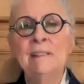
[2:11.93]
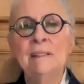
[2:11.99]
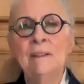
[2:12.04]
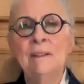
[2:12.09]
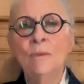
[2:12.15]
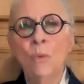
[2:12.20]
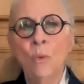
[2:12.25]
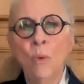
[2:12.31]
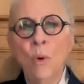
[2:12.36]

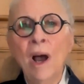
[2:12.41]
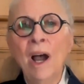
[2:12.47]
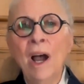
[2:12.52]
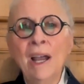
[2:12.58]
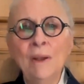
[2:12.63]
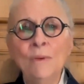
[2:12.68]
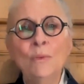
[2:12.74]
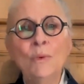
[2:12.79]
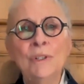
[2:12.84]

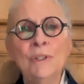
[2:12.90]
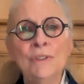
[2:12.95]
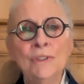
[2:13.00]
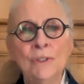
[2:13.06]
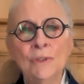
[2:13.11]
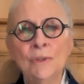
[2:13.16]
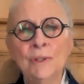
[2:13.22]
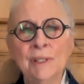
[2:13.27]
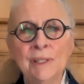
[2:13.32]
why we're
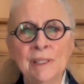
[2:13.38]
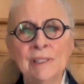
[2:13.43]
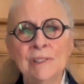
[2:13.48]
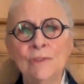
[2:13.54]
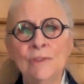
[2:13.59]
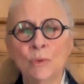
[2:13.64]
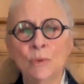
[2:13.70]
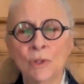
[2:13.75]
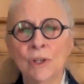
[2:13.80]
doing
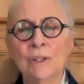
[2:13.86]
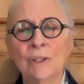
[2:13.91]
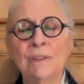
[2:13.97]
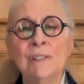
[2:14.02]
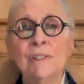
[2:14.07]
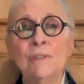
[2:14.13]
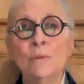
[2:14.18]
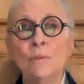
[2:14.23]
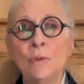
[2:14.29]
this
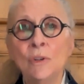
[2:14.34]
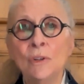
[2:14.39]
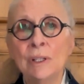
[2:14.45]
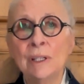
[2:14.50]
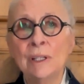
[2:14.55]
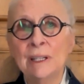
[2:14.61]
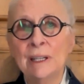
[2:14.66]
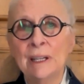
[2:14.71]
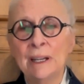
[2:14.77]

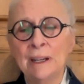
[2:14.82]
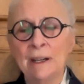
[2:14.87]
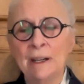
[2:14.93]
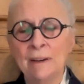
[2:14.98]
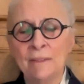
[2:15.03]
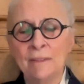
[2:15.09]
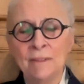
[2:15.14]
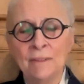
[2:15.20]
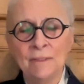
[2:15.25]
work
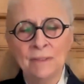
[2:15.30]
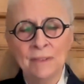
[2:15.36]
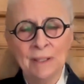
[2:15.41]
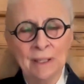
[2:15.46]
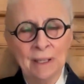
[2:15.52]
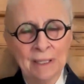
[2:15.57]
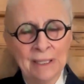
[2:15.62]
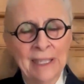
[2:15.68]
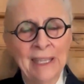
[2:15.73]
of
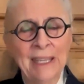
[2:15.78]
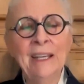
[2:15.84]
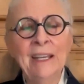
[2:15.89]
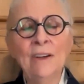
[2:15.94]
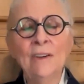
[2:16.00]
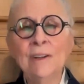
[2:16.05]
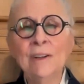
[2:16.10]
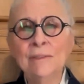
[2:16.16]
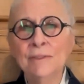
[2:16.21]

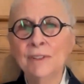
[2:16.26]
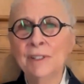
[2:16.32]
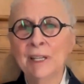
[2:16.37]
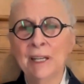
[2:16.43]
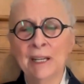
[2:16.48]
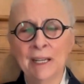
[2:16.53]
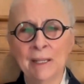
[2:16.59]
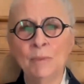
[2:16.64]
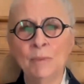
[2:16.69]
caring for
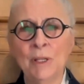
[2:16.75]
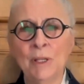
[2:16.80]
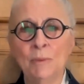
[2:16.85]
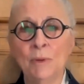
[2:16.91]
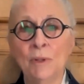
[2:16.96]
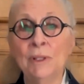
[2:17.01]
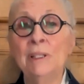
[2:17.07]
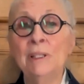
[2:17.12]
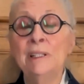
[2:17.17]
dying
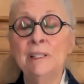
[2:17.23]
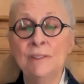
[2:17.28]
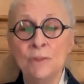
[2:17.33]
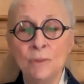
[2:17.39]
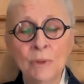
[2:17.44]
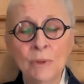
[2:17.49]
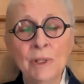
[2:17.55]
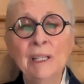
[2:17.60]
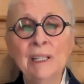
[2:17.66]
people.
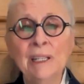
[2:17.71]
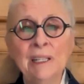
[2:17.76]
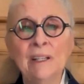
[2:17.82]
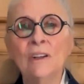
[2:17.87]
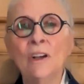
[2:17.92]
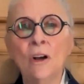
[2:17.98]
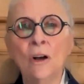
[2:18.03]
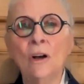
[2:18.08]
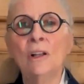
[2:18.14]
It's really a
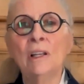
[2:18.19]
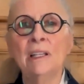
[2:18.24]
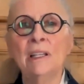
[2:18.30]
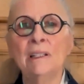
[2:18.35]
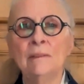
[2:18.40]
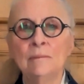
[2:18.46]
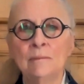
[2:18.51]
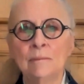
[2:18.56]
calling.